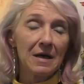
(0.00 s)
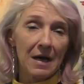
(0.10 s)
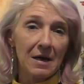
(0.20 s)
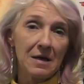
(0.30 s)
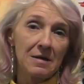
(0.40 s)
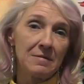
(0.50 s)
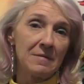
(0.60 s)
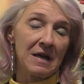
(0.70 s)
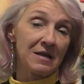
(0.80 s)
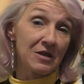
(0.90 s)

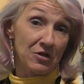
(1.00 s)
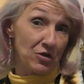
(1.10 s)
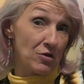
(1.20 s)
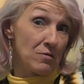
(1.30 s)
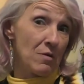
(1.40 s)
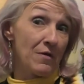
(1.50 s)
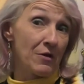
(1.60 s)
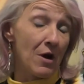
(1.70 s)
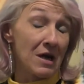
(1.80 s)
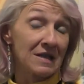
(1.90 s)
and concern while
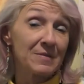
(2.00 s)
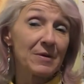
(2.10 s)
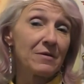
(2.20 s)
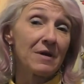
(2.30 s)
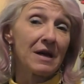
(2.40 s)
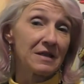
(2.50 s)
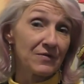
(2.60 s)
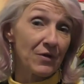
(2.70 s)
they're hospitalized